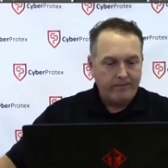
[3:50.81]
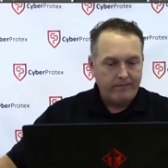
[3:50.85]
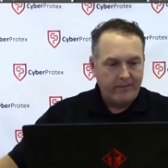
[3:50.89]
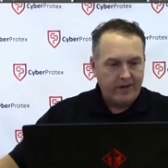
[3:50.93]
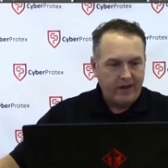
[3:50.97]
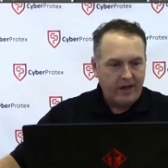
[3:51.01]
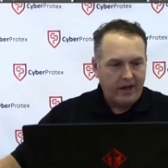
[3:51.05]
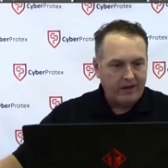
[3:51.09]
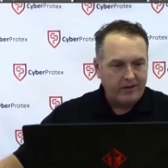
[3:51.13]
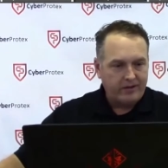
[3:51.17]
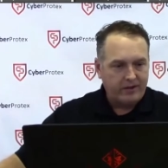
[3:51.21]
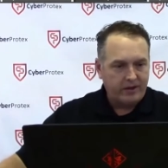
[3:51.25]

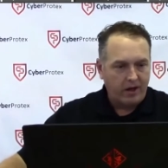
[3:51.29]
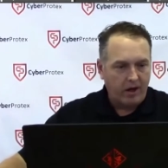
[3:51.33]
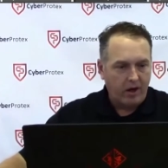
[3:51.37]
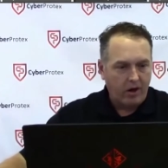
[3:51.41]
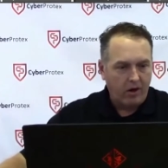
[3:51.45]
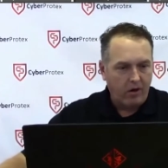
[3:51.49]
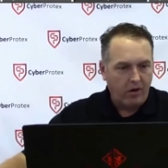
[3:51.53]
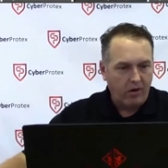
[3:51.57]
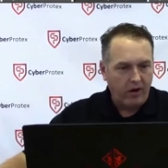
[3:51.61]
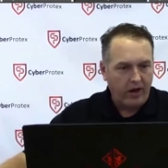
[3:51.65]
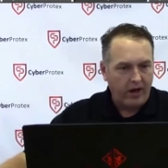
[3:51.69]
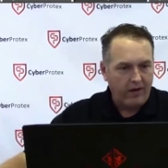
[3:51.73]
And
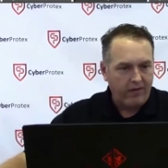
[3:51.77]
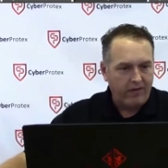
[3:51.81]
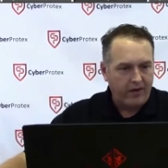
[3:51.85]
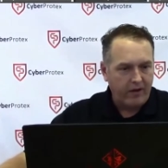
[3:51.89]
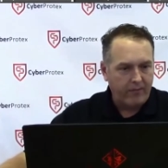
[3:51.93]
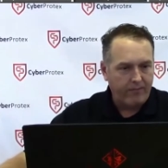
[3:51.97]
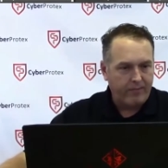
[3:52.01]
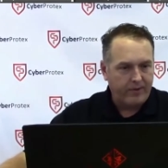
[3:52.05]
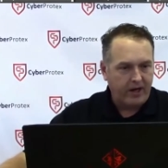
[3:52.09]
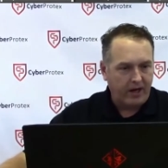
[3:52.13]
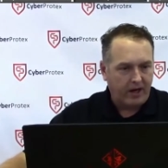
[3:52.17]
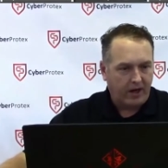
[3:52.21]
so in this
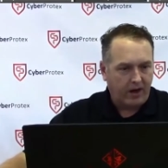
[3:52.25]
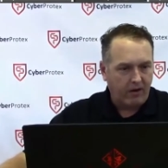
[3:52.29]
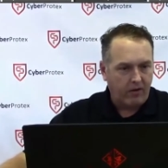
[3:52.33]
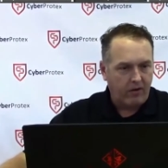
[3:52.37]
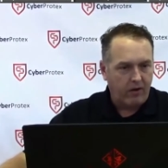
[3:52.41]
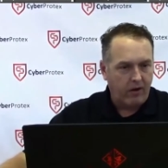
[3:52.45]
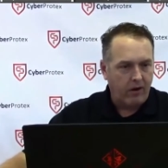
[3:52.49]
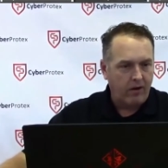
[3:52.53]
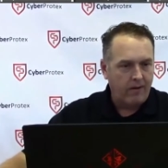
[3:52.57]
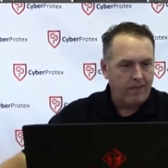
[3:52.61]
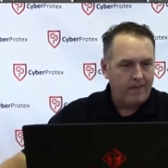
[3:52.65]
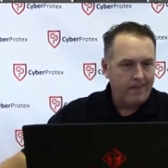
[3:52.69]

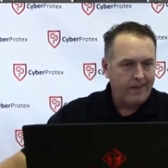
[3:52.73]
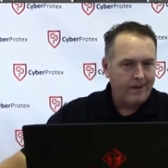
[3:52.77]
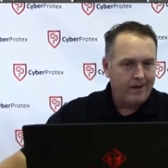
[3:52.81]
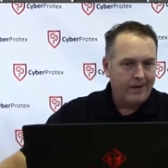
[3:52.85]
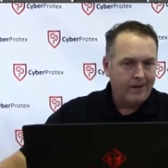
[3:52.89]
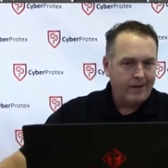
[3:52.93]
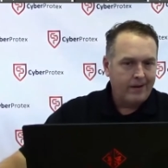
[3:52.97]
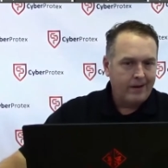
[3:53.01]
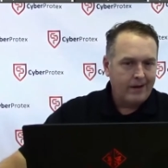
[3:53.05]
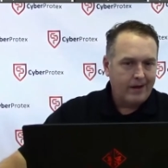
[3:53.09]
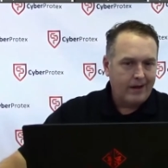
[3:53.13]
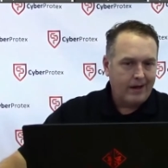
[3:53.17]
particular
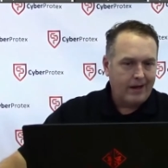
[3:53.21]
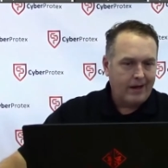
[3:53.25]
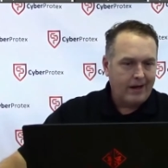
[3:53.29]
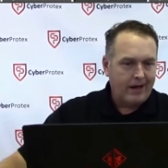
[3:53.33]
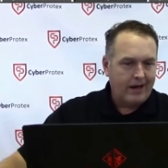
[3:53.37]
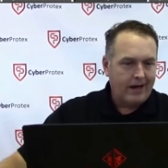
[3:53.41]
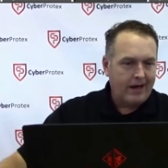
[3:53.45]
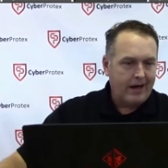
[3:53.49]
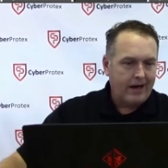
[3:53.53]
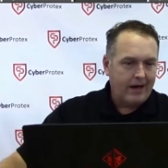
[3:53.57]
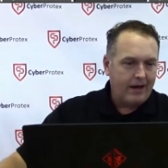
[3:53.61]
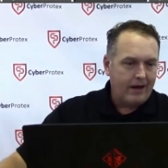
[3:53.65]

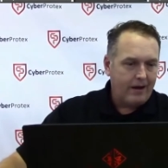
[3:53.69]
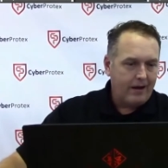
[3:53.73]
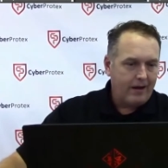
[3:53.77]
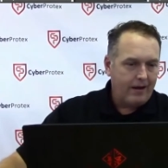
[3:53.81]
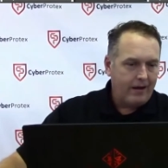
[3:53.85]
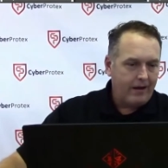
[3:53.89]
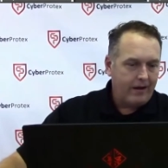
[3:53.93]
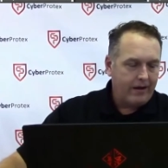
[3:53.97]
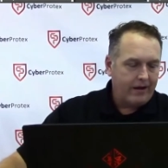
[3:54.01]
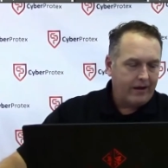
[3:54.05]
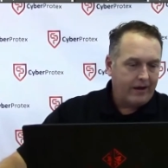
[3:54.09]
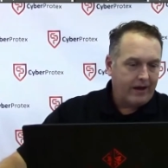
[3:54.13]
uh,
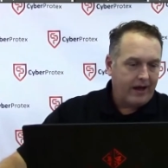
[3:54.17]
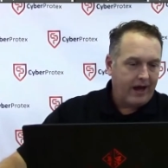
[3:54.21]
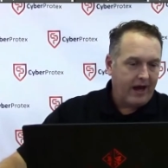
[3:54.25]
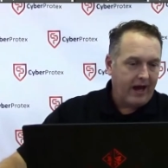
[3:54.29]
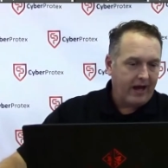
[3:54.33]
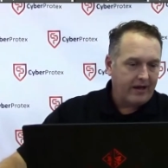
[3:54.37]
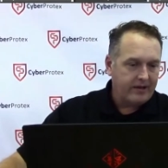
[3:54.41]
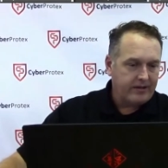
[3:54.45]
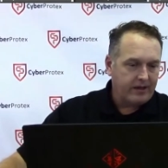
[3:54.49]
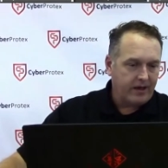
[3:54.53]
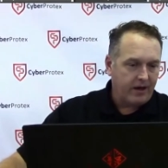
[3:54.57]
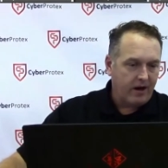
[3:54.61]

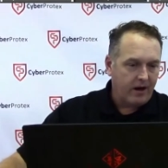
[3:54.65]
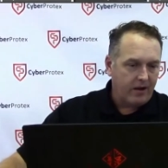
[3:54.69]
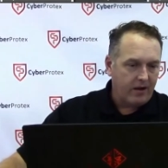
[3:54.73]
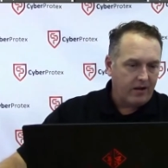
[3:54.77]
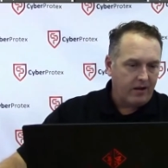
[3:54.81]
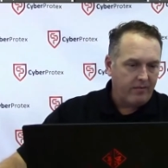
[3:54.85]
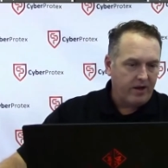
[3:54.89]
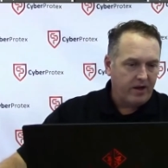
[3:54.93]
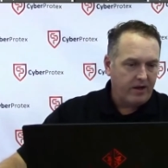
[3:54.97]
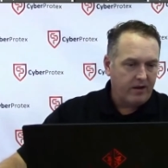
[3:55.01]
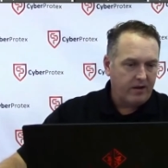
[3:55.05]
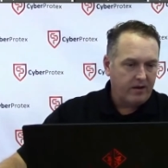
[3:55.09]
case here, let
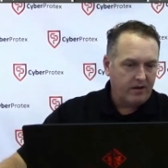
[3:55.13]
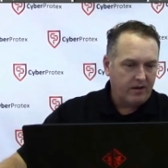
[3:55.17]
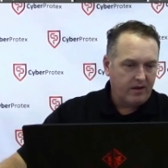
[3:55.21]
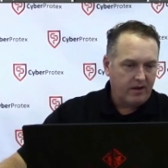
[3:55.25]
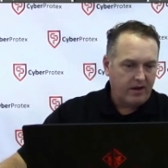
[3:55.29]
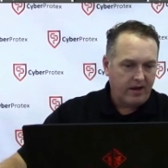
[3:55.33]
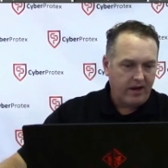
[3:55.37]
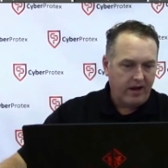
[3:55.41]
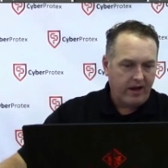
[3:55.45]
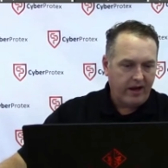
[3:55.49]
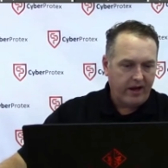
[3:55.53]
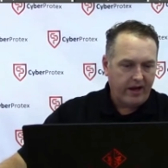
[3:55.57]
me,
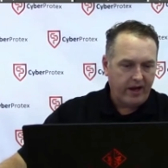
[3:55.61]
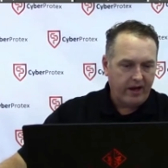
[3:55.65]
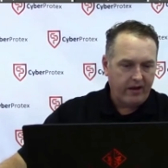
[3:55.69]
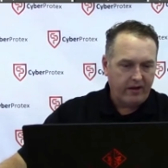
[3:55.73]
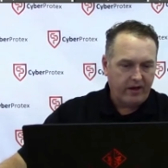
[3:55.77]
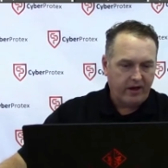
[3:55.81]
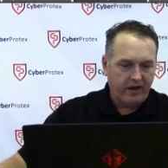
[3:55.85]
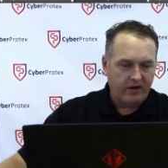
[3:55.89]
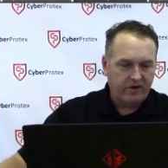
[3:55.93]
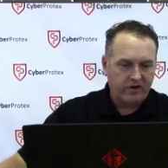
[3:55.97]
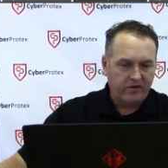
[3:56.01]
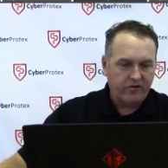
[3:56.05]
and I got to
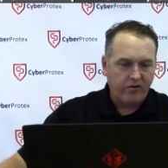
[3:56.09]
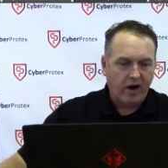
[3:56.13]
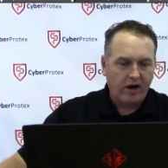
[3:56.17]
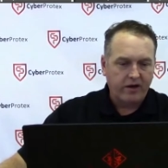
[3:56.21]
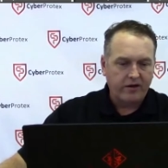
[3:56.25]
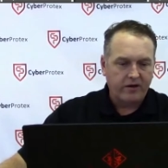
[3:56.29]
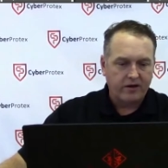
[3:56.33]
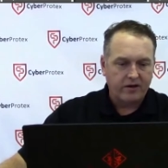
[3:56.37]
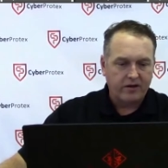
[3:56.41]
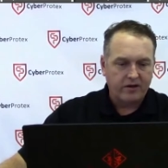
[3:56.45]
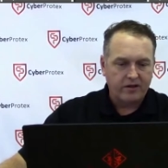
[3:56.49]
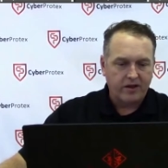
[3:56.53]
construct
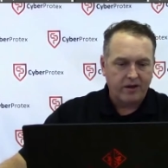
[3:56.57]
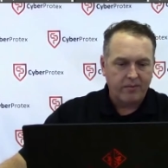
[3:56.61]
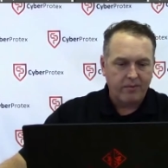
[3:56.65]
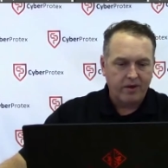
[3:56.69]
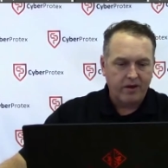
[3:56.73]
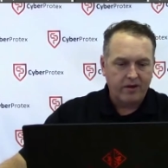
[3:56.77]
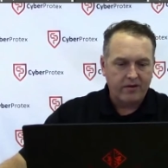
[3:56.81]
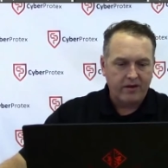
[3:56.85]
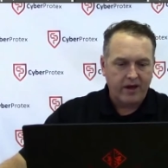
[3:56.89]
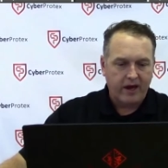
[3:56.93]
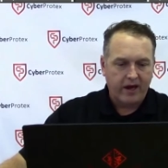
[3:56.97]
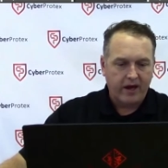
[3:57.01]
it. Just give me a
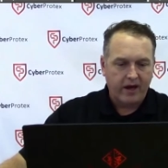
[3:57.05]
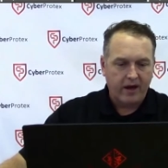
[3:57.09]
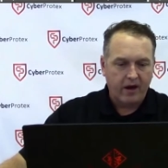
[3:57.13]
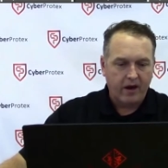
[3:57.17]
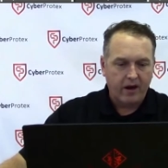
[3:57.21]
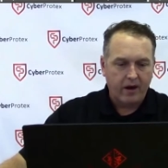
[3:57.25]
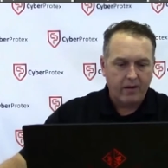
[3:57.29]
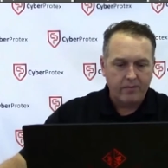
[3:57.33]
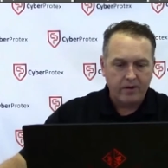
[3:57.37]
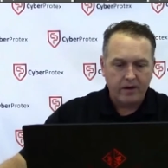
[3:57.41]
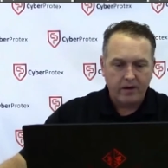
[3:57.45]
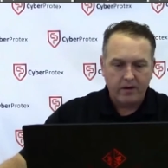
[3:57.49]
second here.
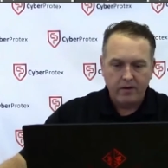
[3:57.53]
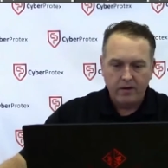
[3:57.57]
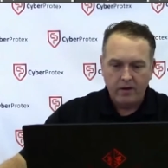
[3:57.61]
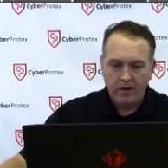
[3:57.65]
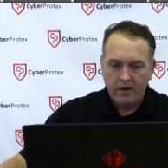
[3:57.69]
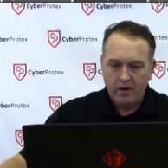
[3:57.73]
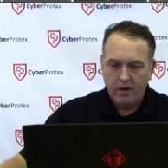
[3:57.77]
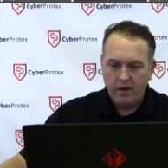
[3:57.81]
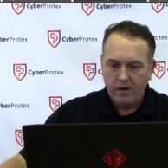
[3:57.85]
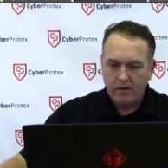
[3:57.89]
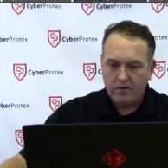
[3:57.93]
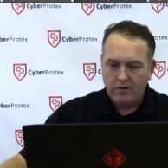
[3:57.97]
I'm going to
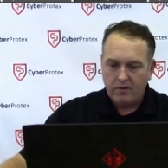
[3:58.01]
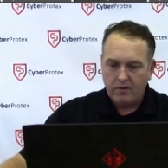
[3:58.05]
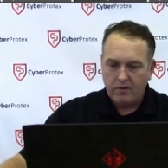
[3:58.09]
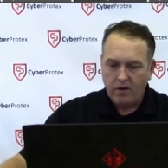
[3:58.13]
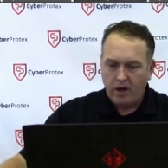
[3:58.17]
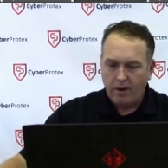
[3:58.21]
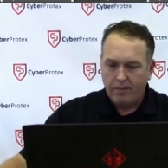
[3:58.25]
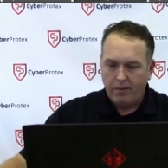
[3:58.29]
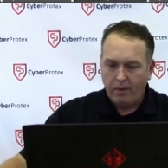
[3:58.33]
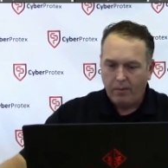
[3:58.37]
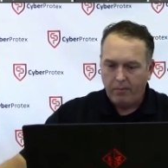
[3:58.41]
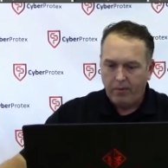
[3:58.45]
draw a
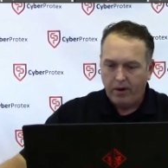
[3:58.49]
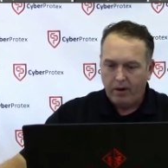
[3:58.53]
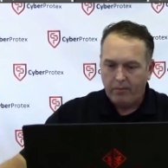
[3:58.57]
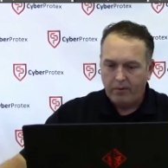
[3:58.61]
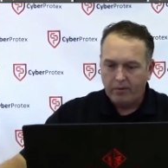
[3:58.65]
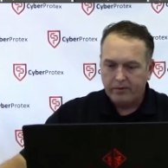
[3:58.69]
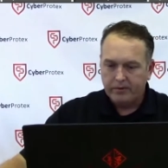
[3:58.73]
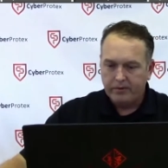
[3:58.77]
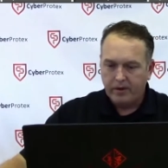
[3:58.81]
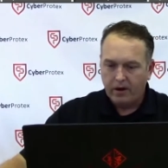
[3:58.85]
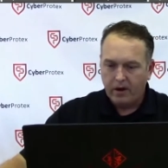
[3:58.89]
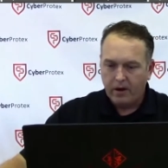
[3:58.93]
couple
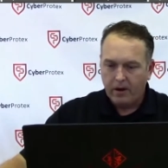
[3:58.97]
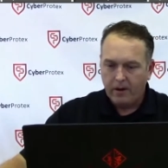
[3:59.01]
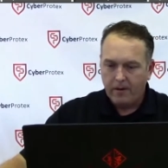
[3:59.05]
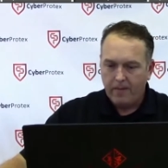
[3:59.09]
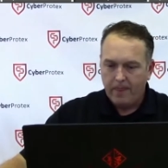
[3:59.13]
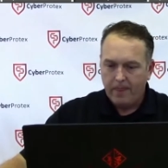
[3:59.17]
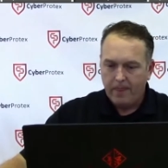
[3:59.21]
bubbles here.